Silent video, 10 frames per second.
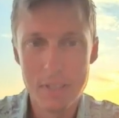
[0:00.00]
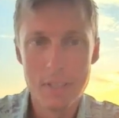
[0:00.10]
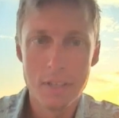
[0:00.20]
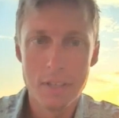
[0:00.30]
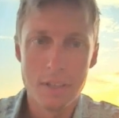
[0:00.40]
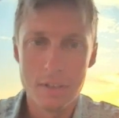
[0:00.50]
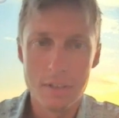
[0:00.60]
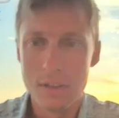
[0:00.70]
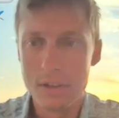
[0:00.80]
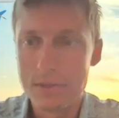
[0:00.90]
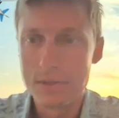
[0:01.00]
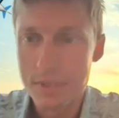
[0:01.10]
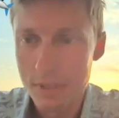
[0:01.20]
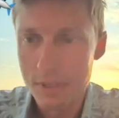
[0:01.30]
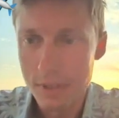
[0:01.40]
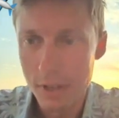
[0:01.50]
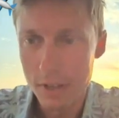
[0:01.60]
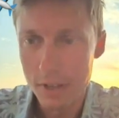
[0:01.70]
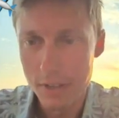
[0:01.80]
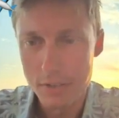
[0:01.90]
a note that,
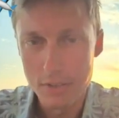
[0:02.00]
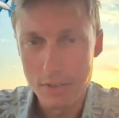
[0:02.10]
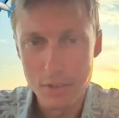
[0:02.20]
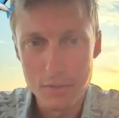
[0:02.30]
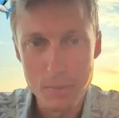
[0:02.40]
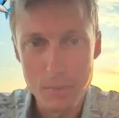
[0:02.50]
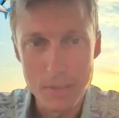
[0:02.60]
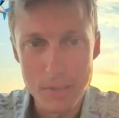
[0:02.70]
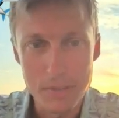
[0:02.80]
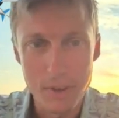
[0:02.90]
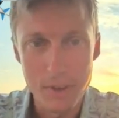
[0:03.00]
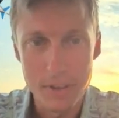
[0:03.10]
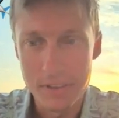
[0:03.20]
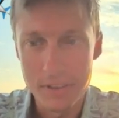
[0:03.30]
if you specify the name